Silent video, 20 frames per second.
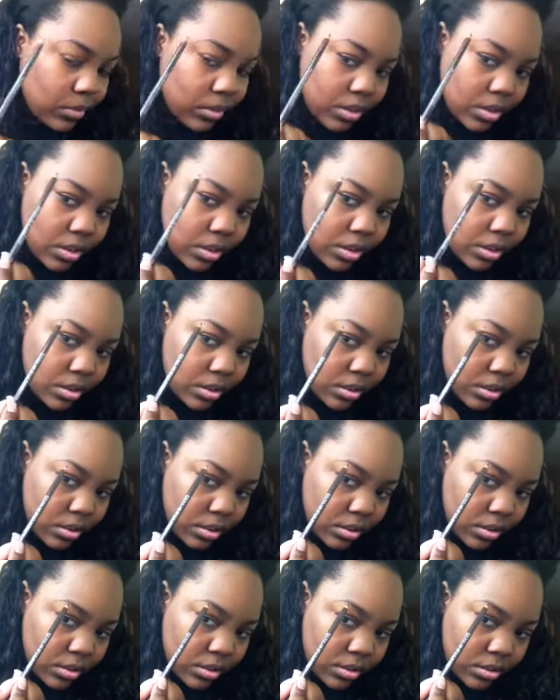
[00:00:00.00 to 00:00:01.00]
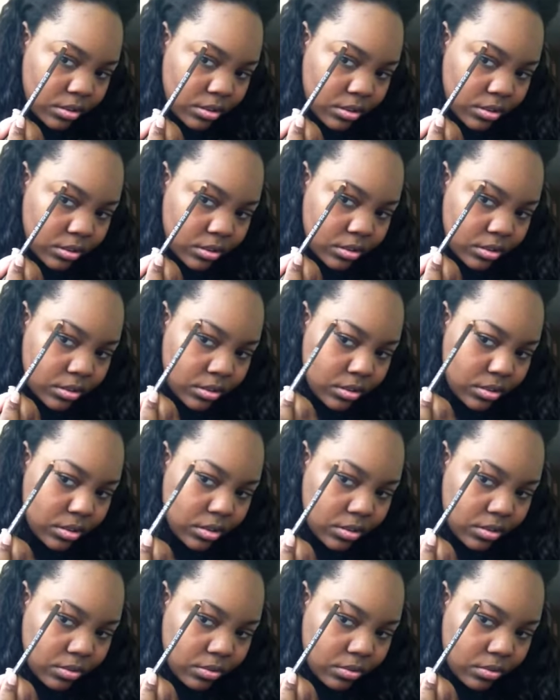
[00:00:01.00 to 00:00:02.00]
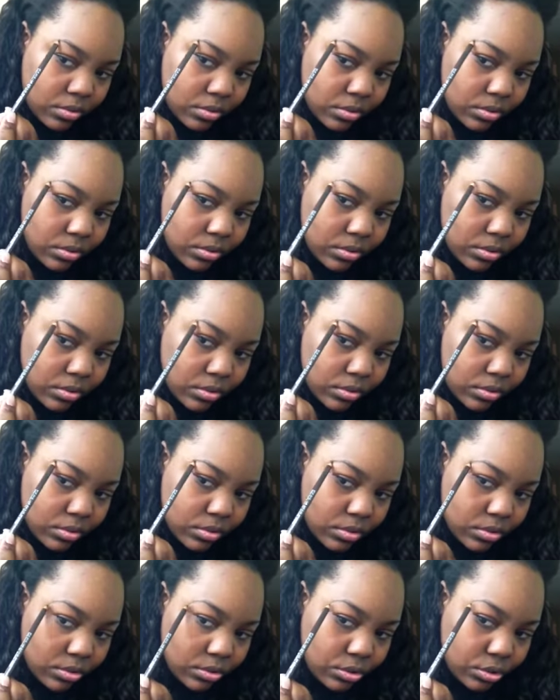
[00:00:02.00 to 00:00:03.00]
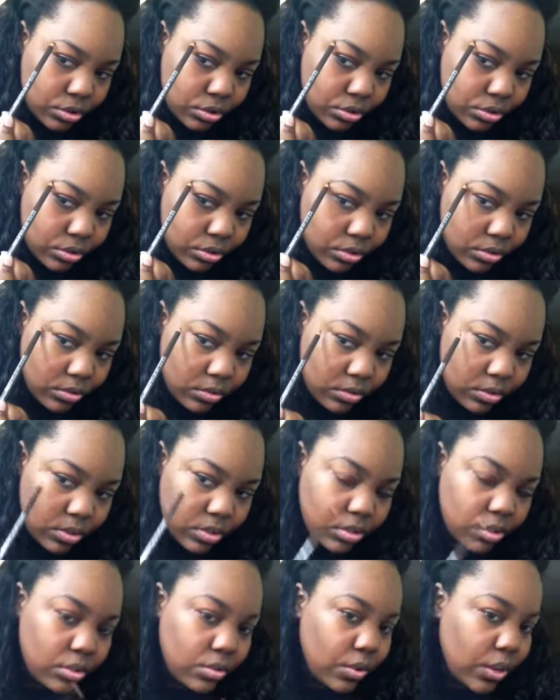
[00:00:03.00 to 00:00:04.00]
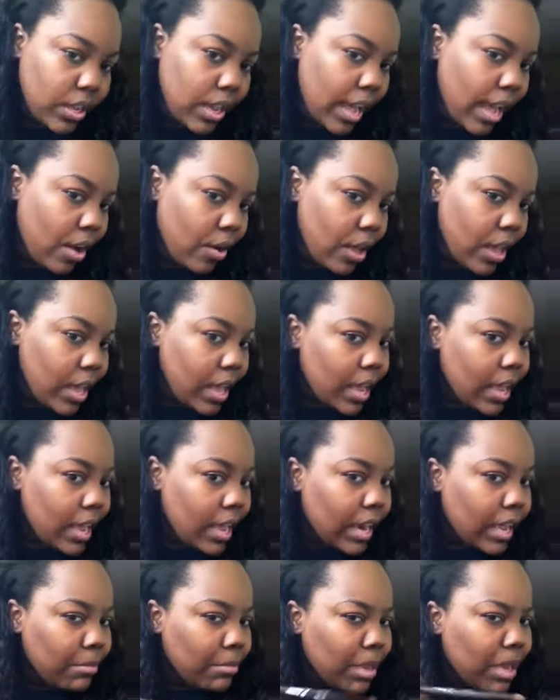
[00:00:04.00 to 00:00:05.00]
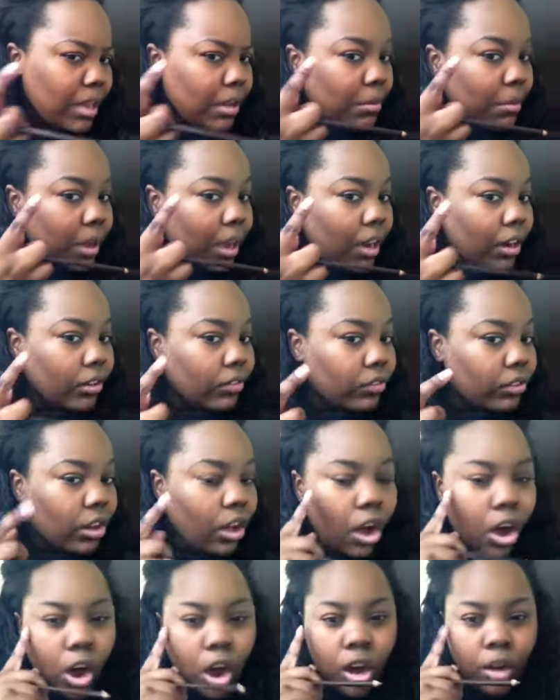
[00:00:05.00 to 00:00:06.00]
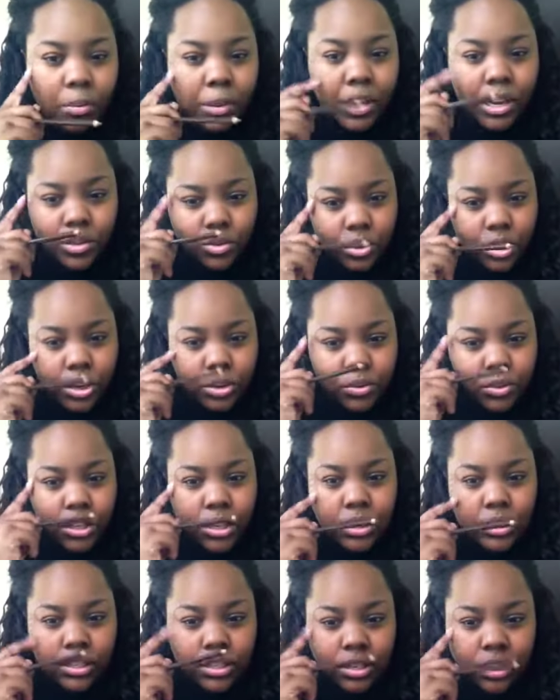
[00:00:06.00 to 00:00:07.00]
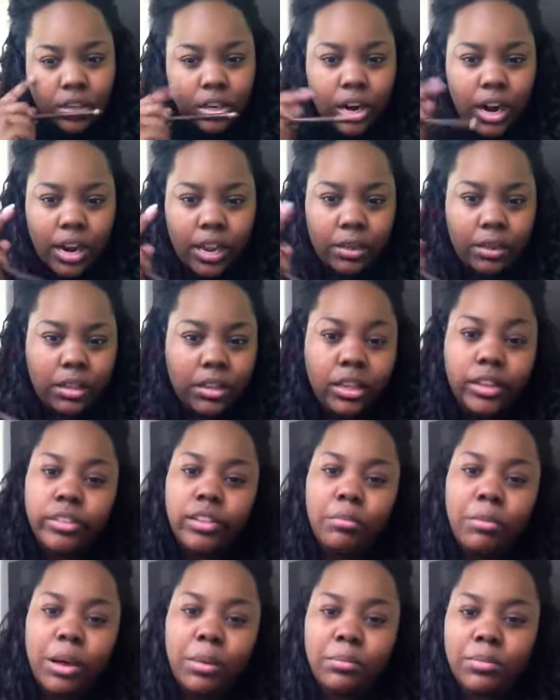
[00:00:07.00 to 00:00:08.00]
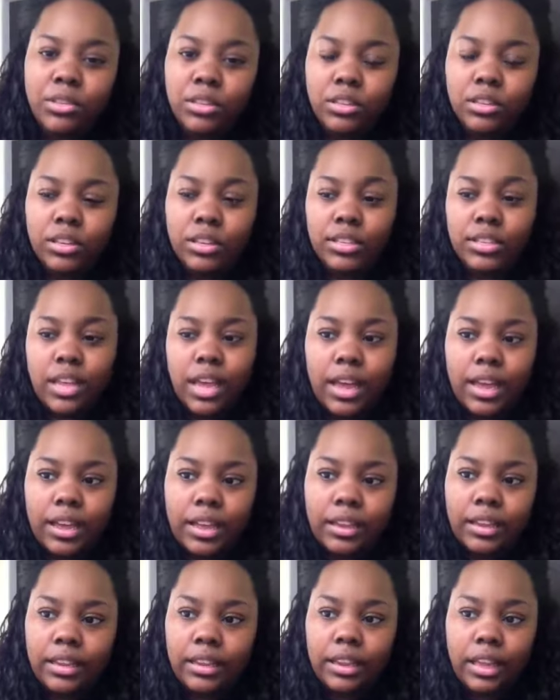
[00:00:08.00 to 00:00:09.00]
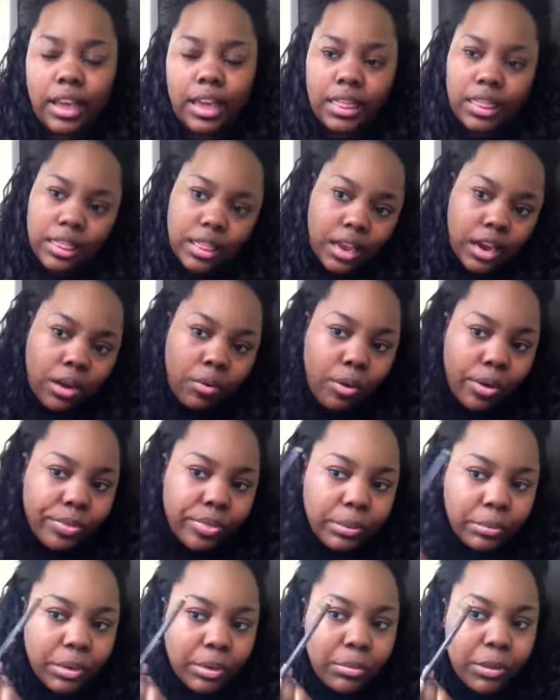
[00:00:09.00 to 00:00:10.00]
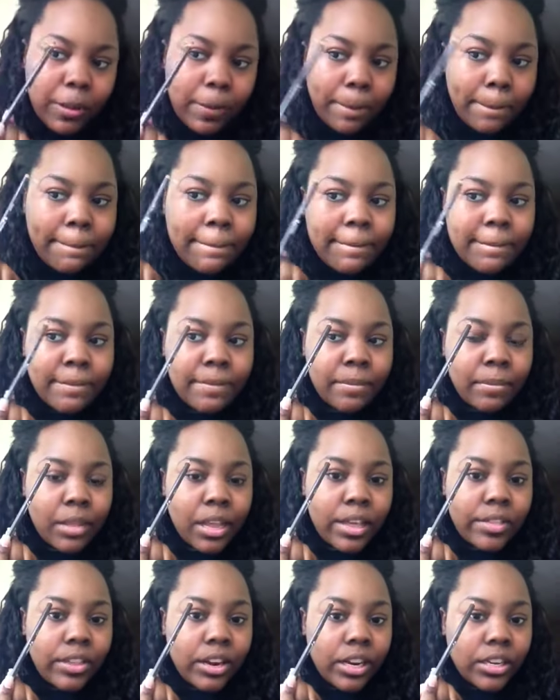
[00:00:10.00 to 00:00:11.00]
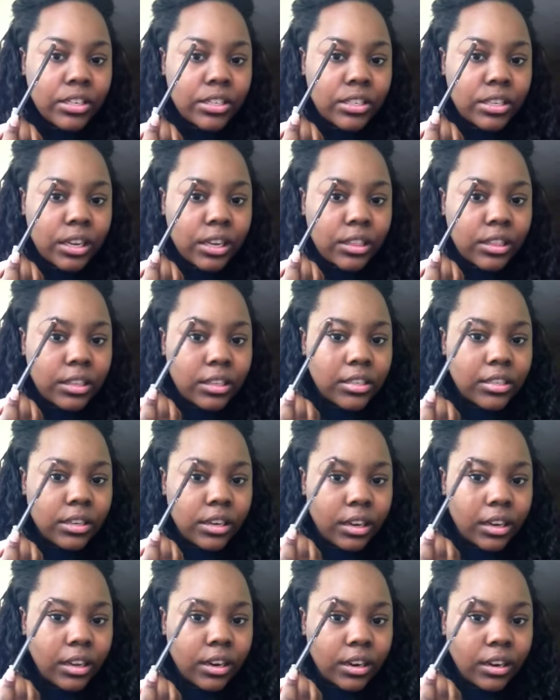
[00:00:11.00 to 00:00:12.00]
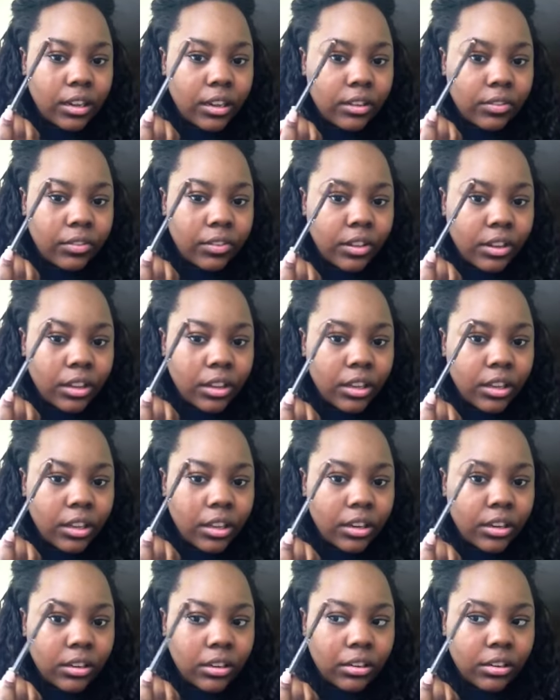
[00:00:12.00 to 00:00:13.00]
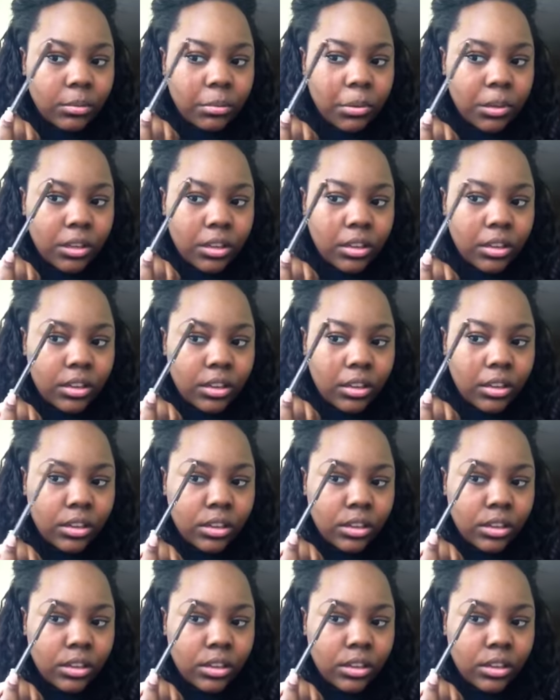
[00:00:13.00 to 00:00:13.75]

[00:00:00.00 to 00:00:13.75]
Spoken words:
Okay, so little strokes going out, and I make them kind of long because when I do the concealer, I clean them up to the exact length that I want them to be. And then I just take this and I kind of like fill in a little bit